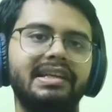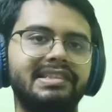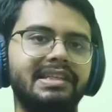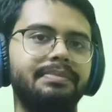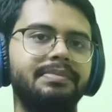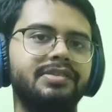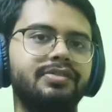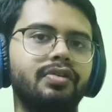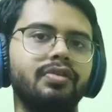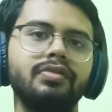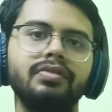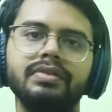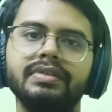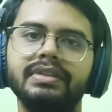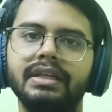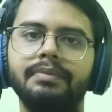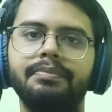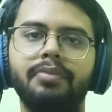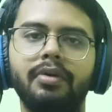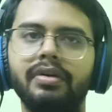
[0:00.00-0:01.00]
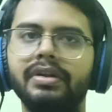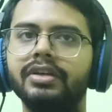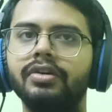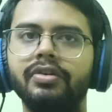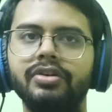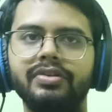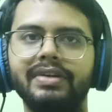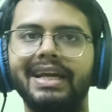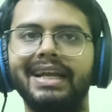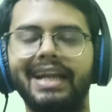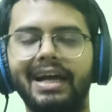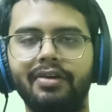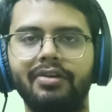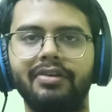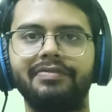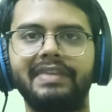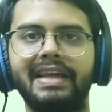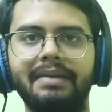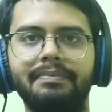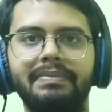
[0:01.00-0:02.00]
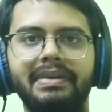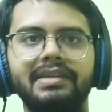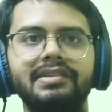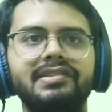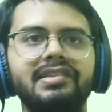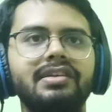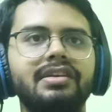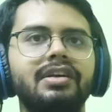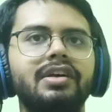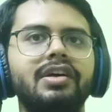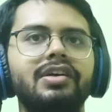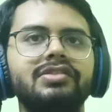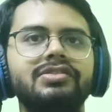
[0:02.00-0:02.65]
next episode they're probably going to get out of that place.